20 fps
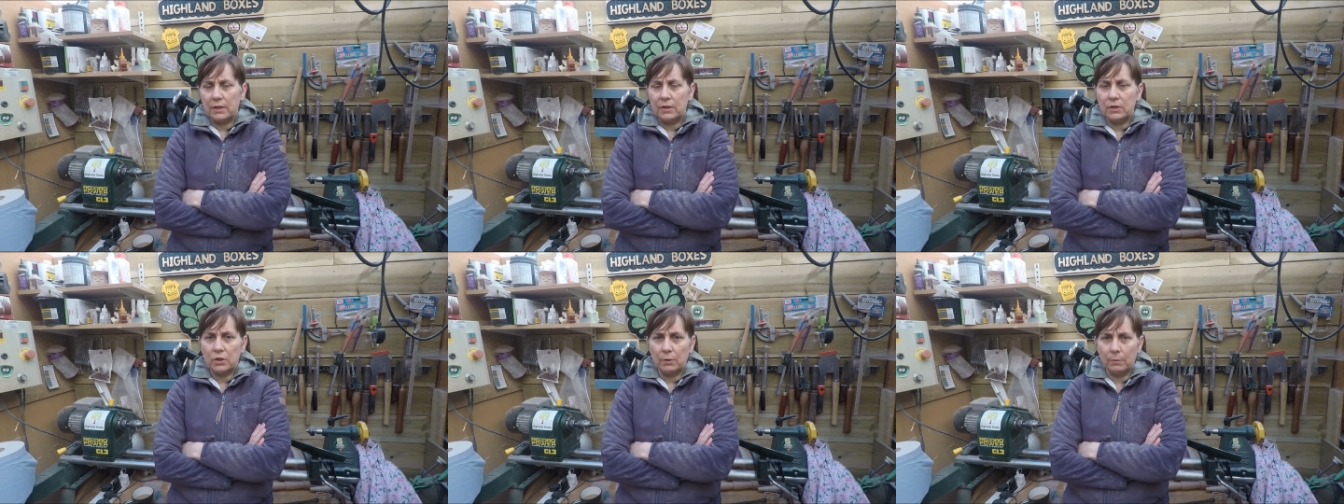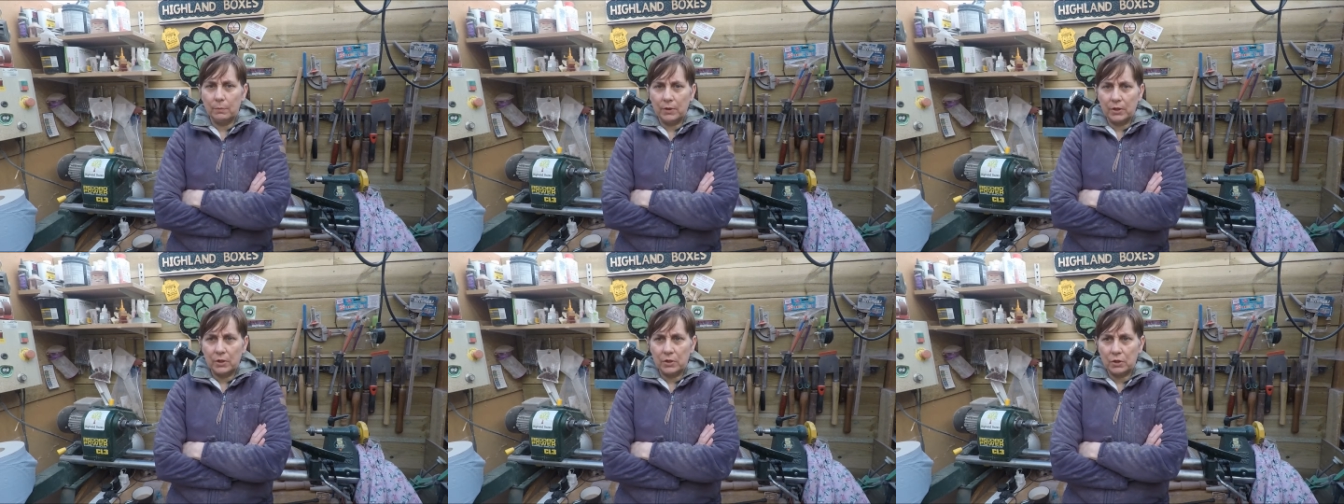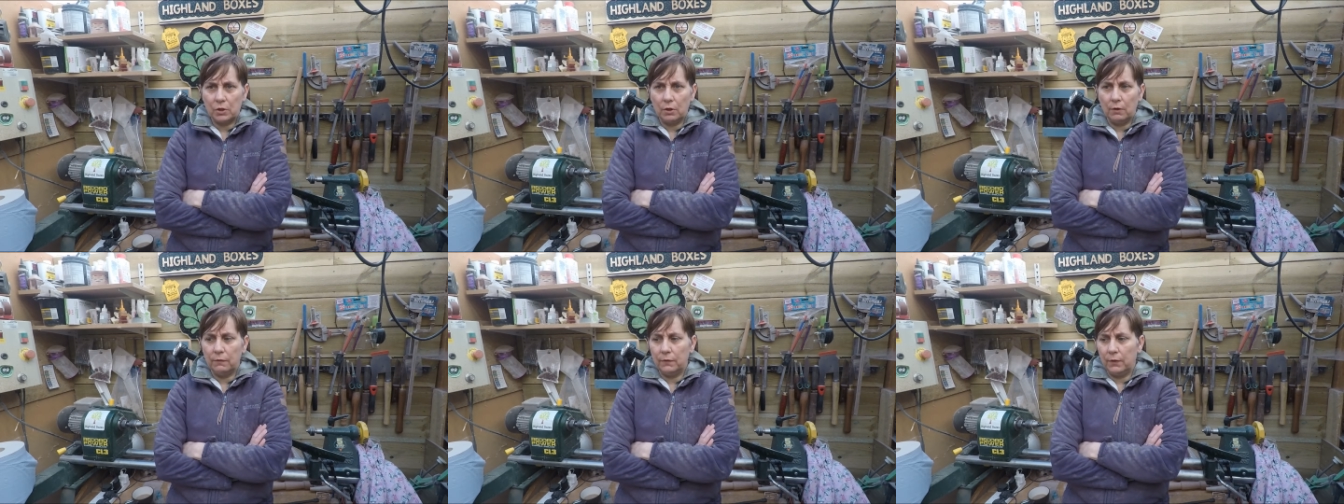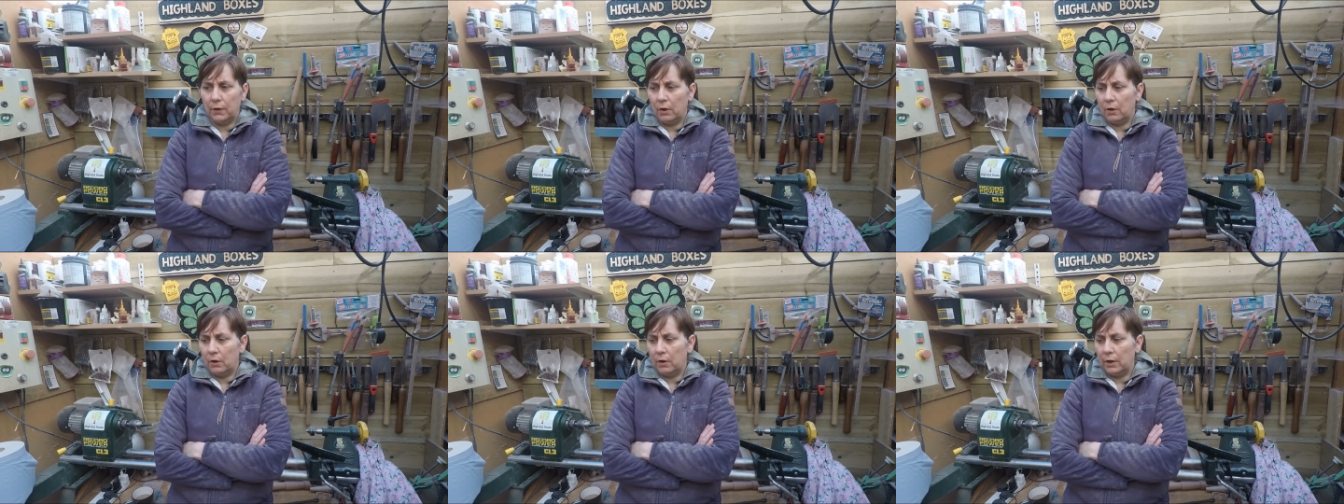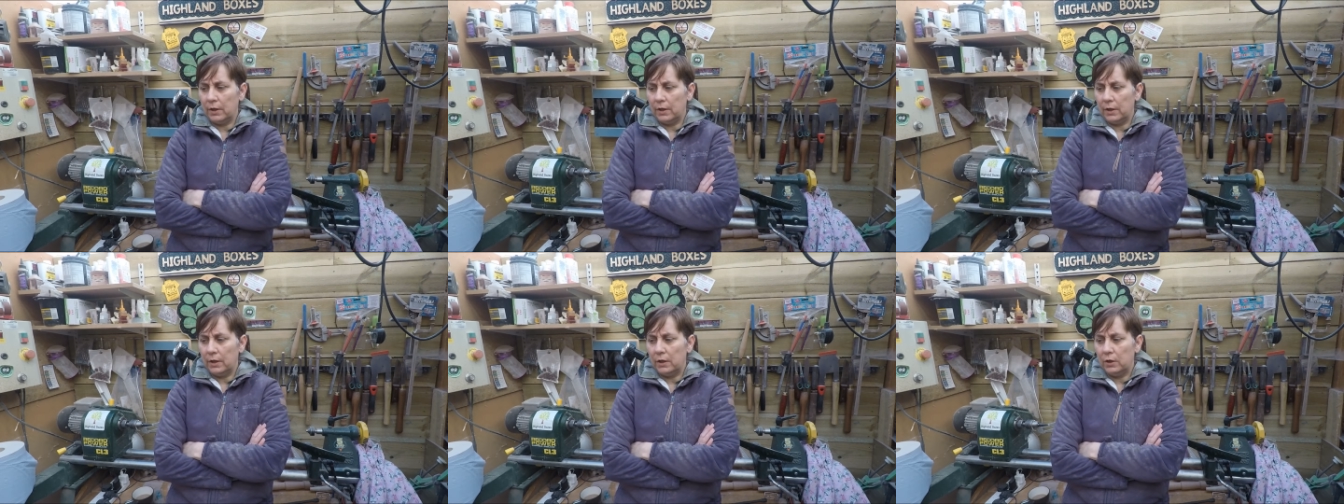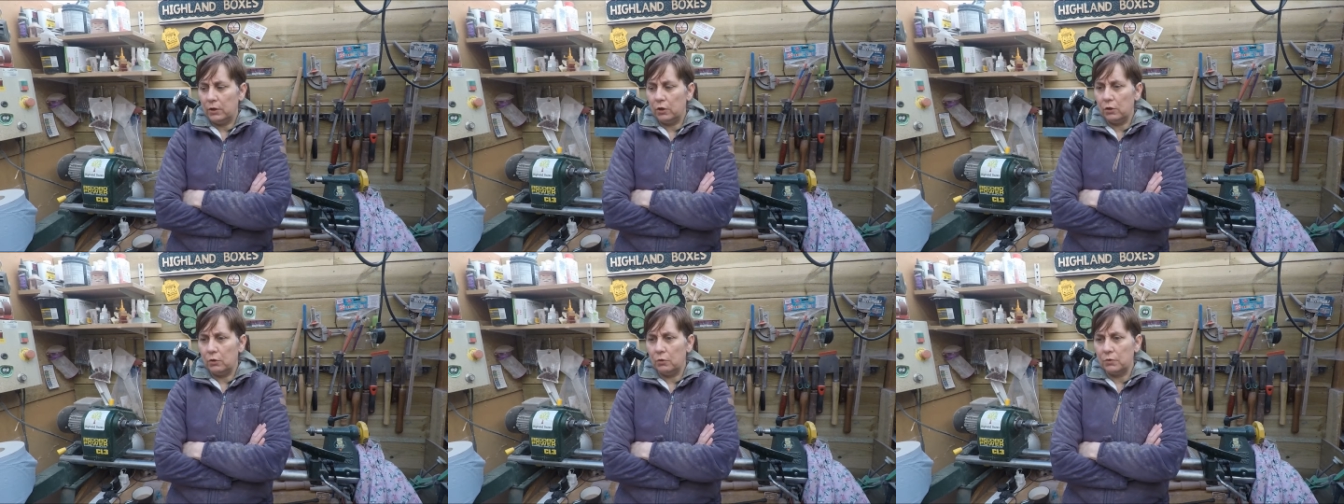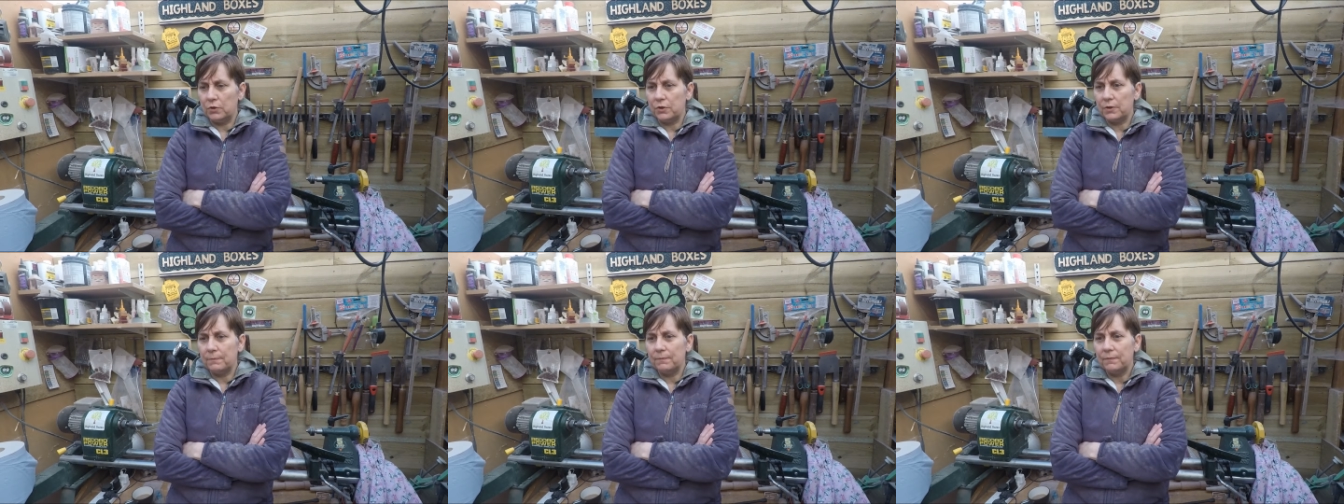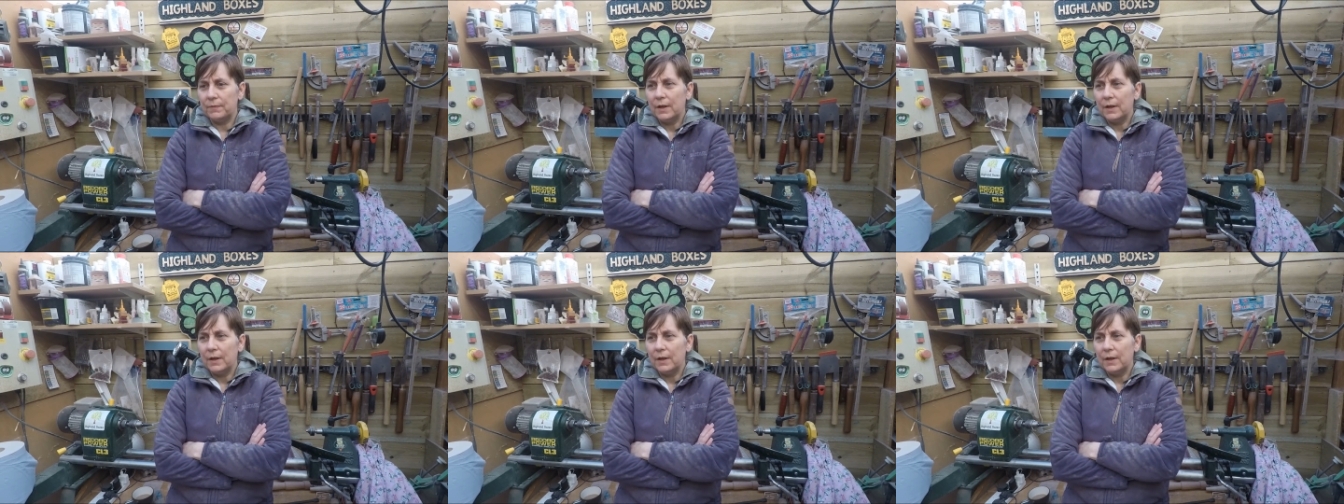some of the stuff that I use.